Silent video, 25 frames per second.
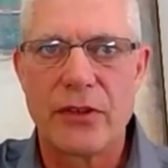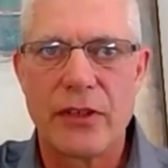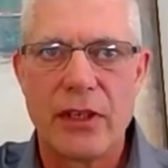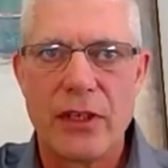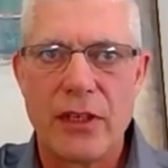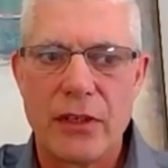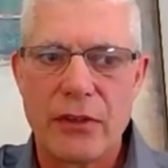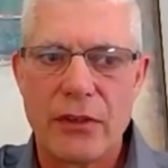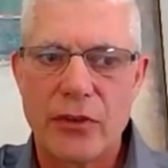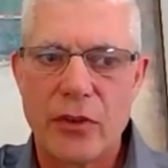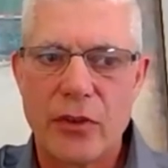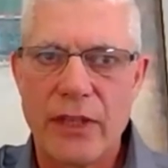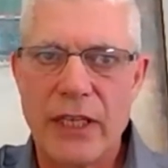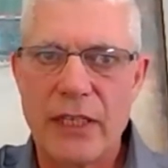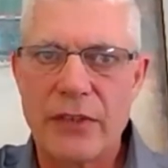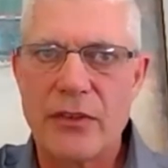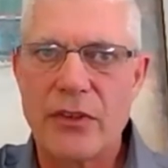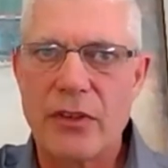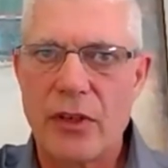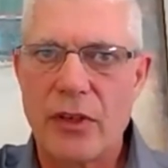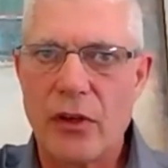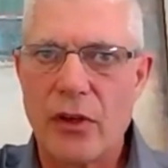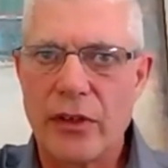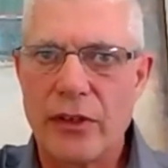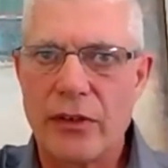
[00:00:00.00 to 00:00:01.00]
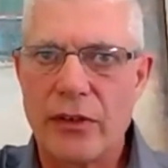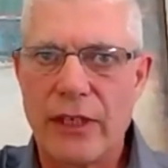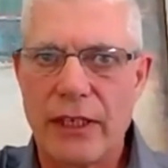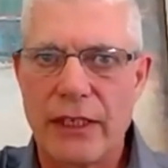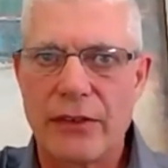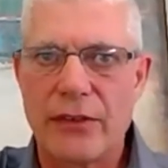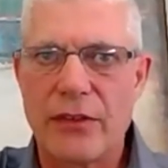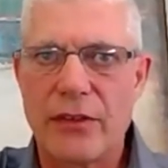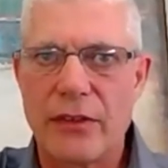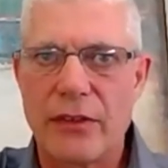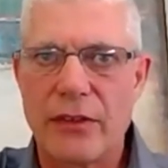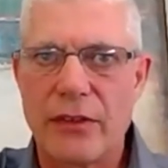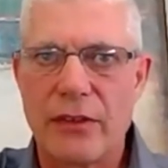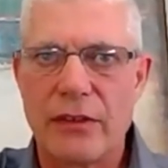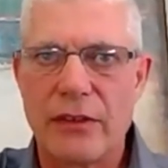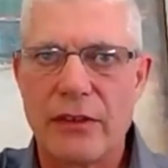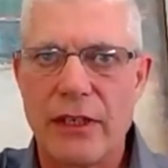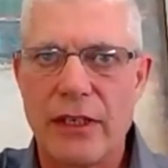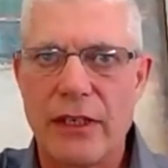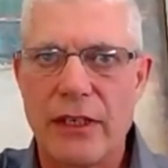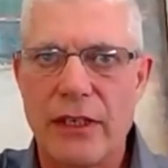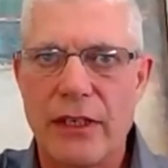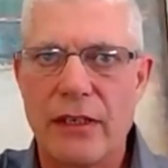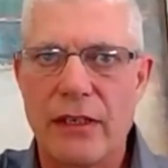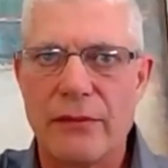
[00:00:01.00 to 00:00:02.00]
So that's the context
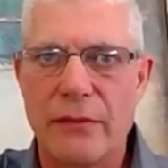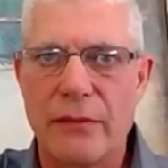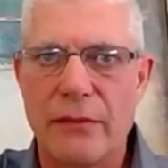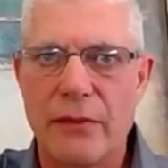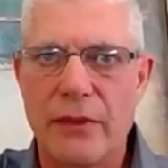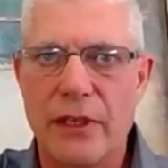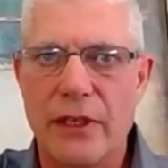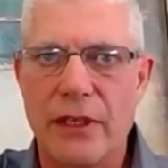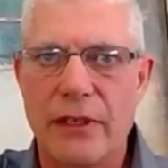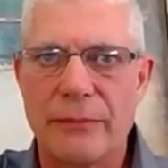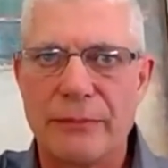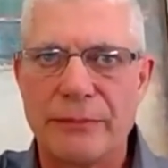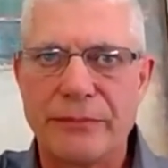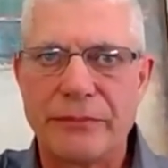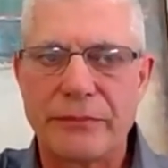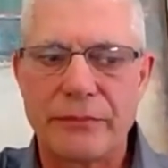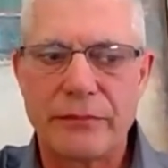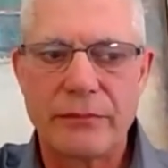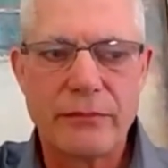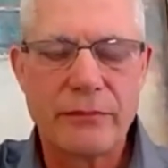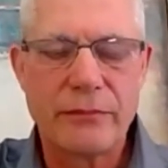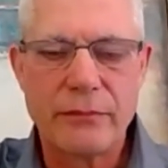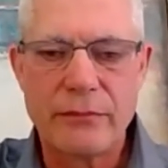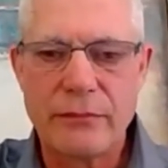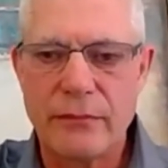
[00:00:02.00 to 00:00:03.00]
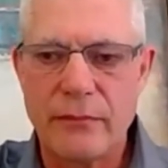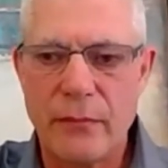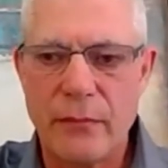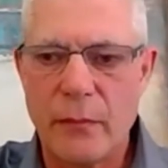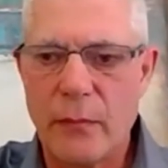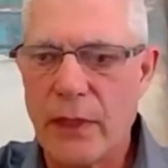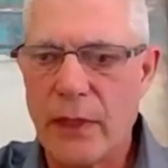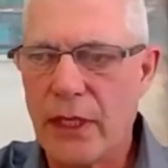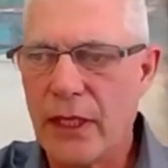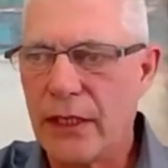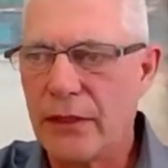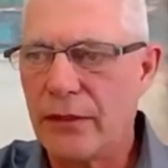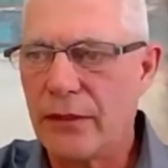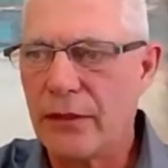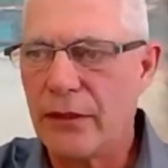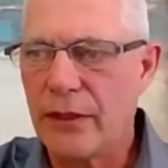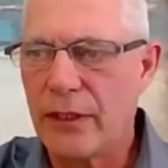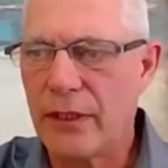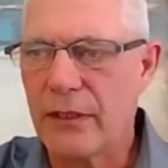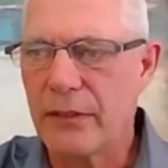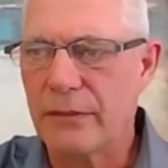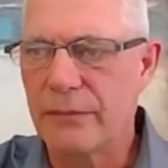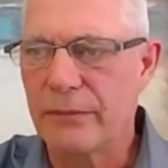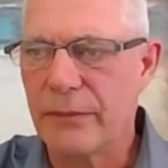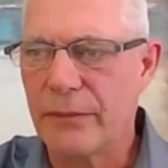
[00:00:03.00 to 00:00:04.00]
there. And,
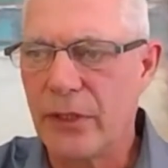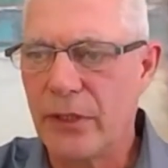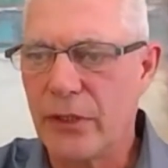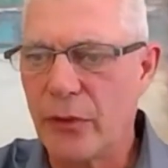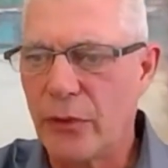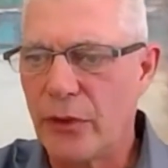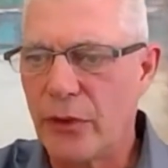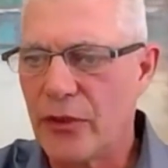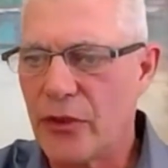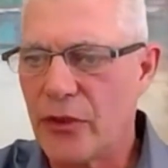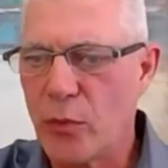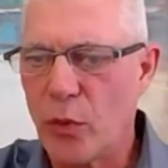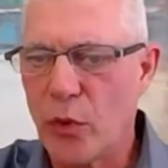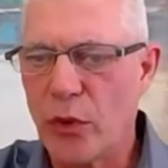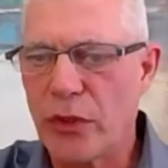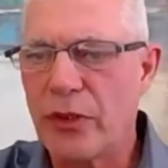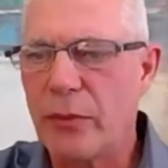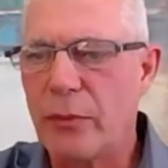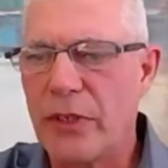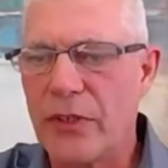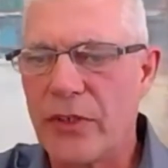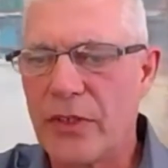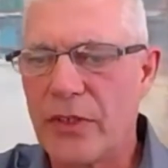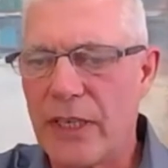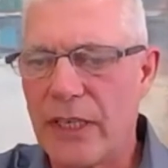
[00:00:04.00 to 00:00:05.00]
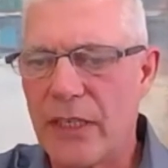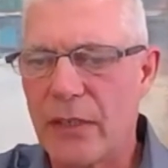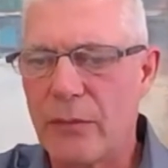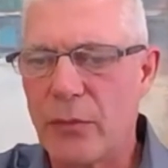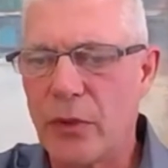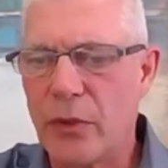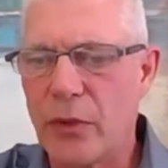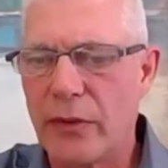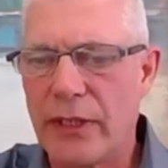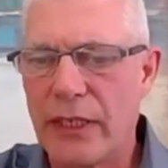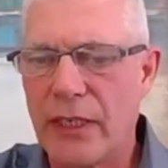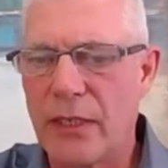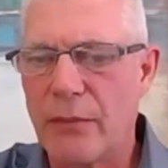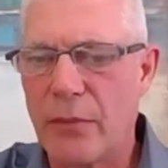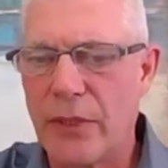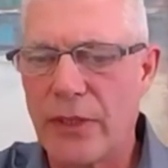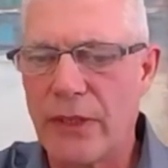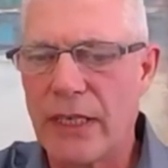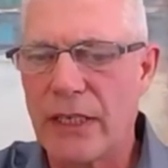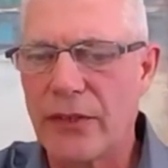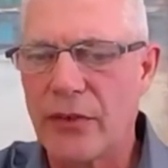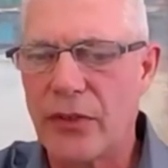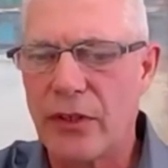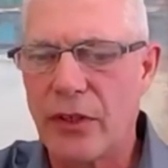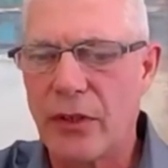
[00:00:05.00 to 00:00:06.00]
there's more to be said about that, but
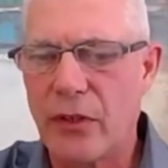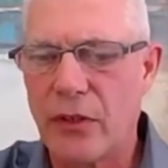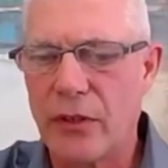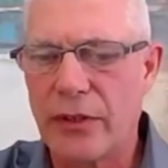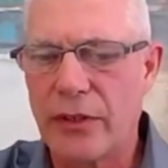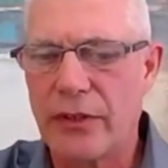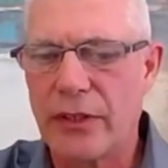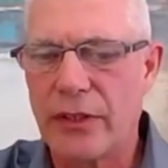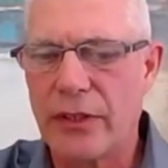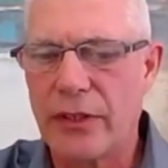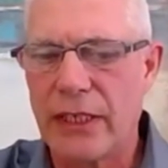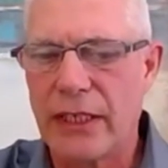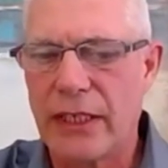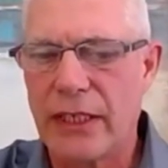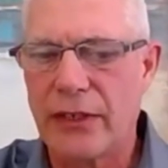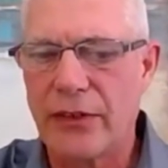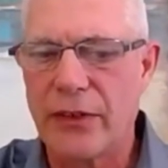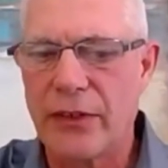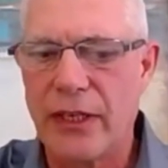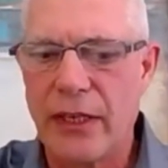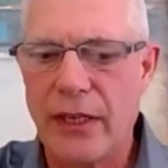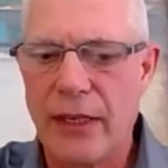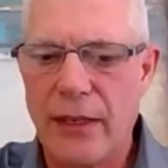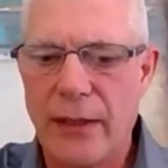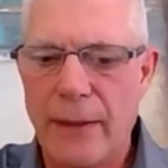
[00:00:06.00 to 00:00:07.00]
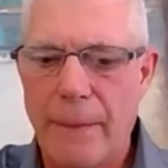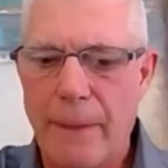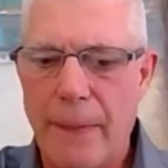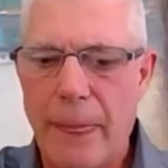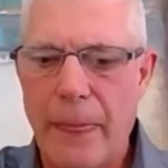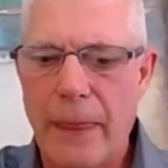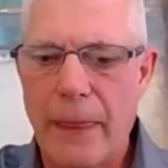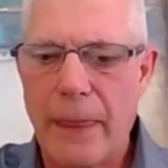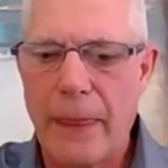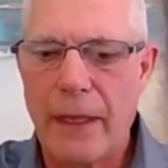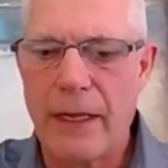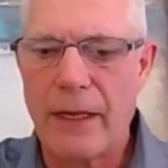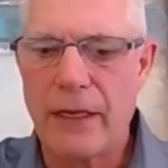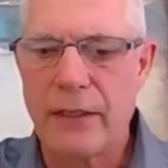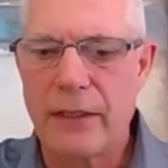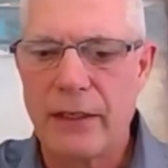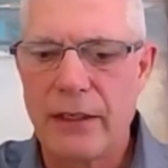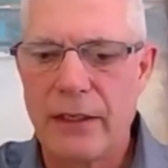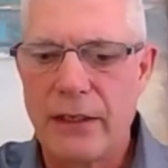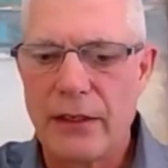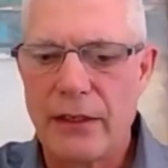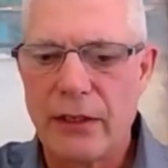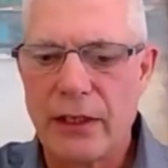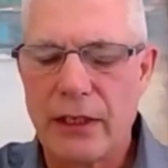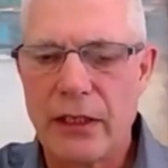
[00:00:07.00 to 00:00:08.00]
that's the context, that
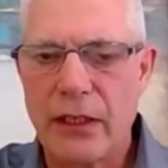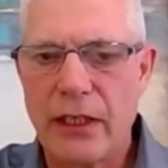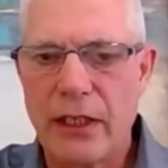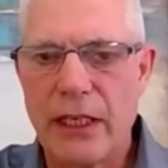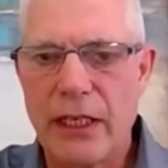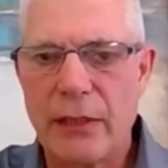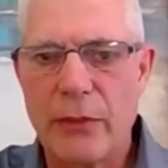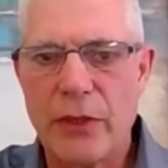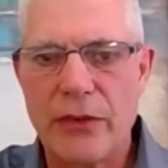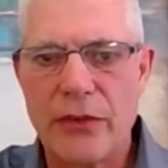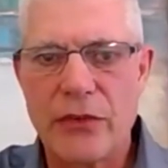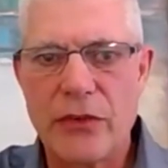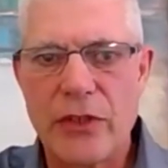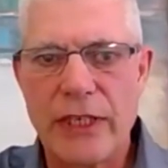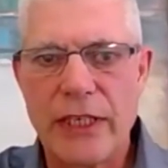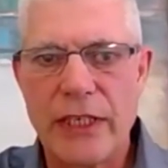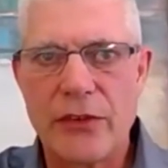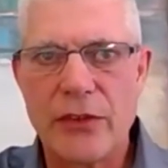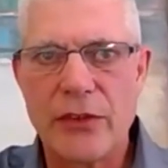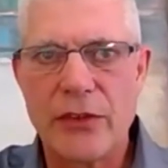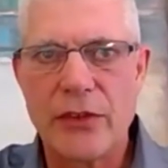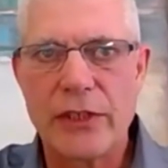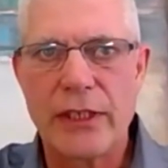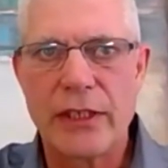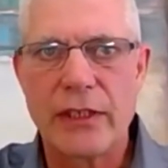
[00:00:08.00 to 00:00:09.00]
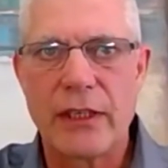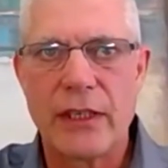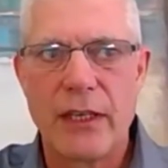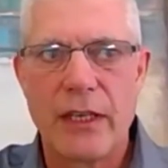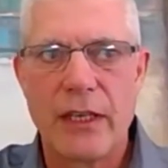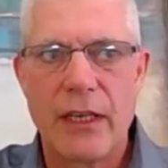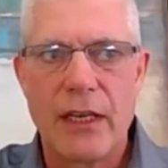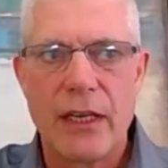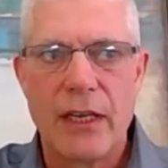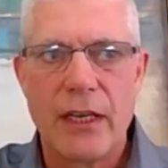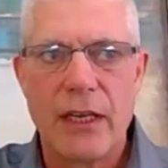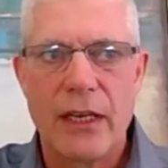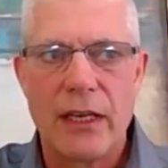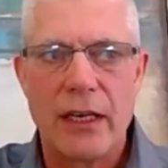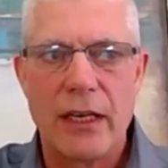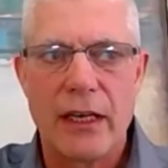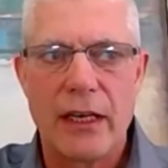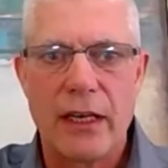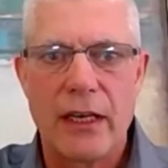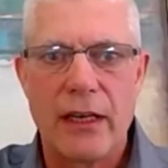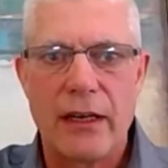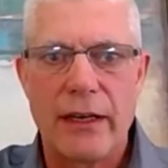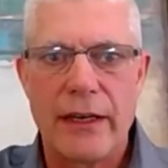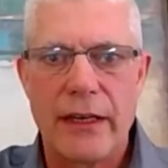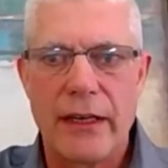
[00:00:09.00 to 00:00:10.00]
the climate is changing.
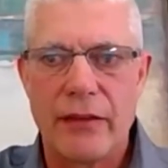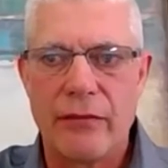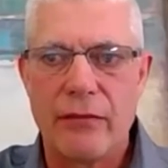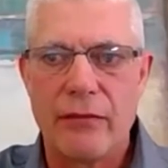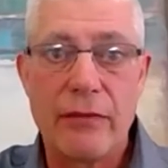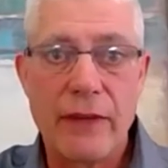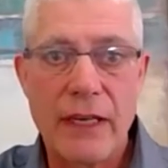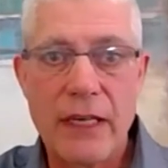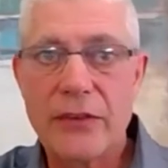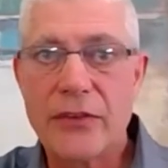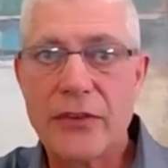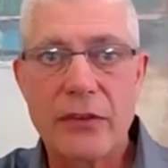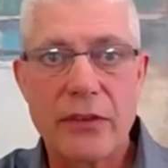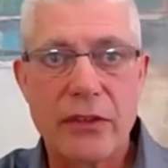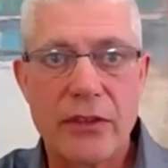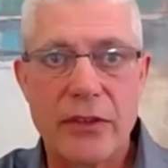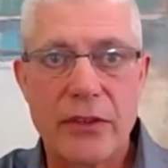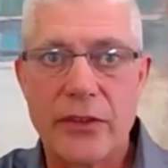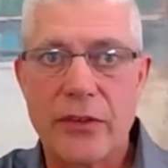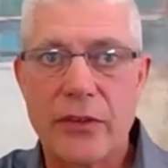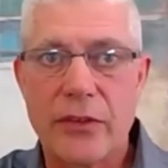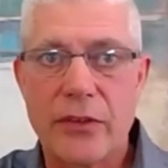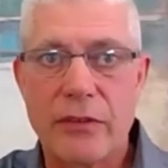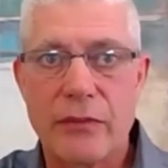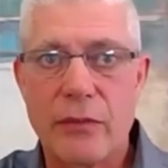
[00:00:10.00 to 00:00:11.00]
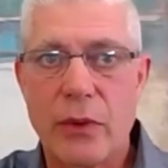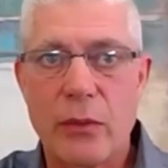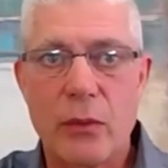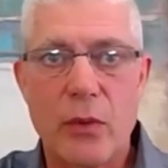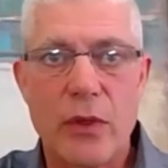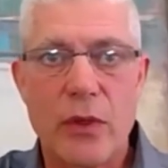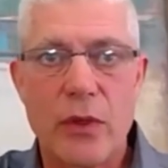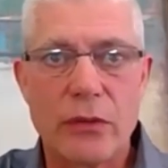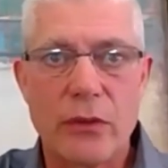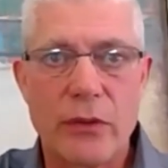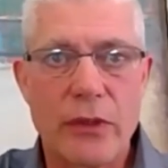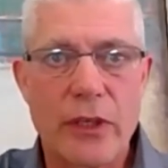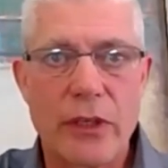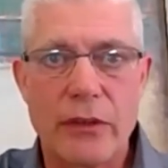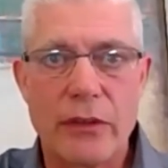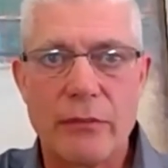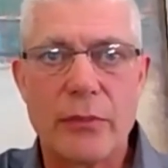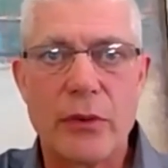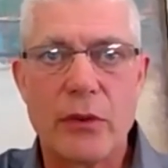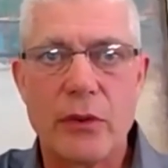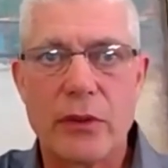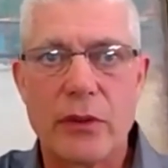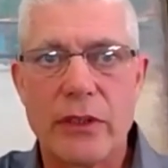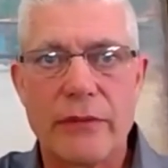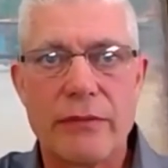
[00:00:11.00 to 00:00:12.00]
Investors, if we want to look at it
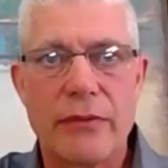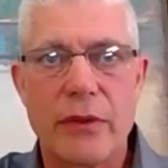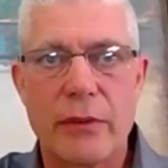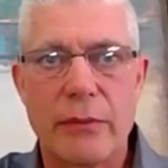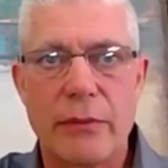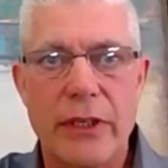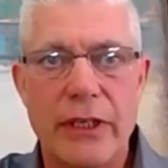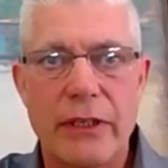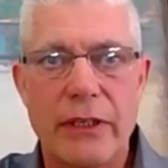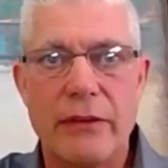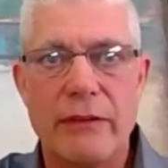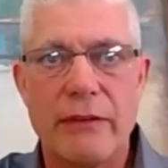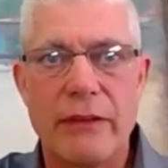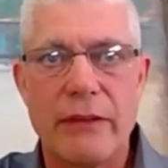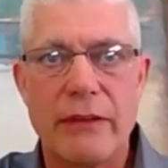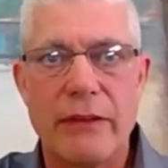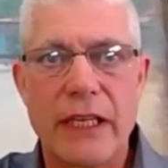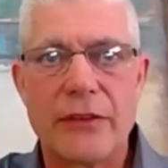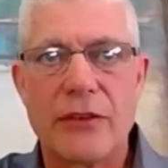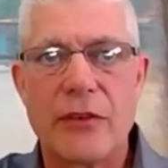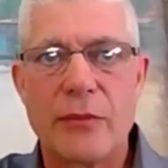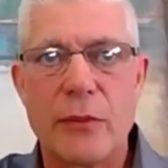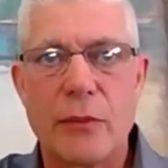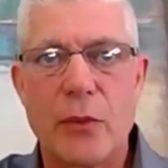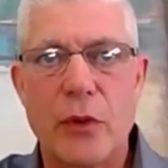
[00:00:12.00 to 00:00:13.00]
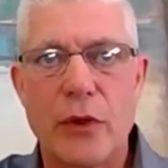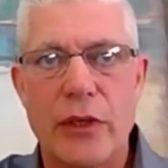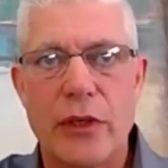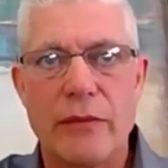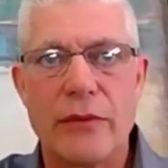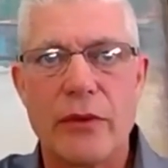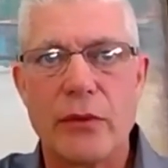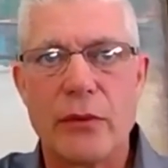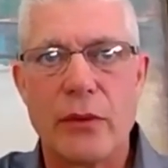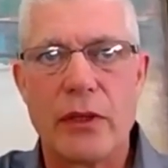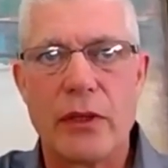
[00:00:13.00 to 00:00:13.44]
purely from an investment point of view,